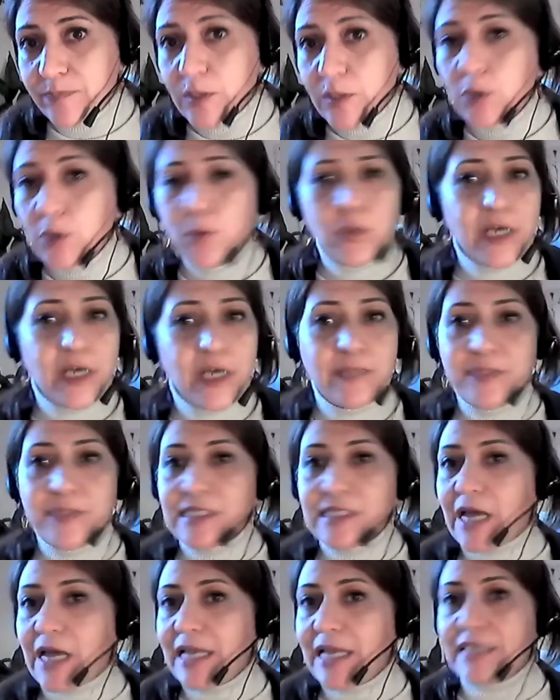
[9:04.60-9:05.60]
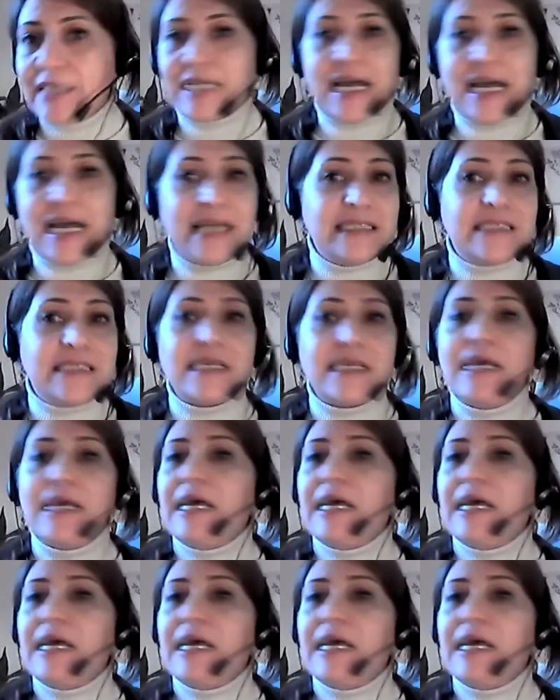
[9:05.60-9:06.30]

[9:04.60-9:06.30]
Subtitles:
Do not be silent and